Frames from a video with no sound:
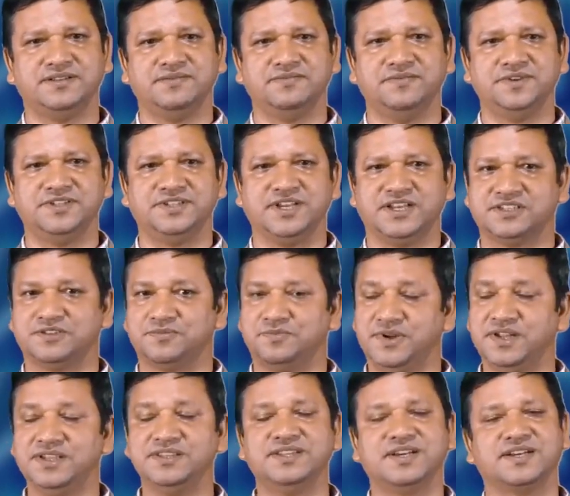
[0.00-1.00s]
which
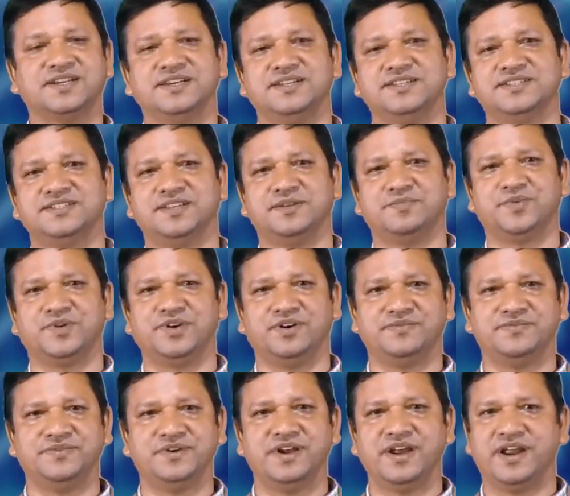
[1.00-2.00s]
explain the concept
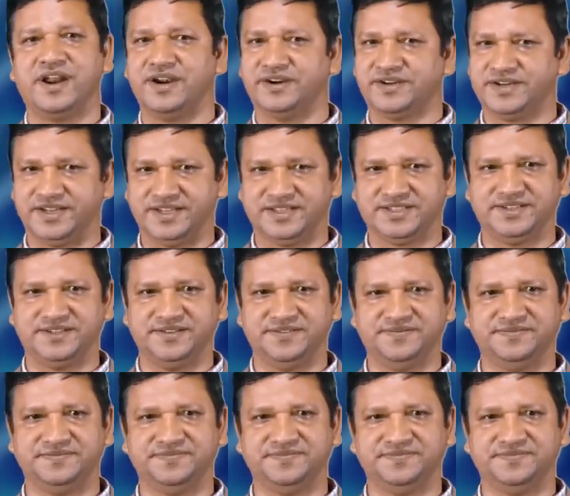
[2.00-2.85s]
of attraction.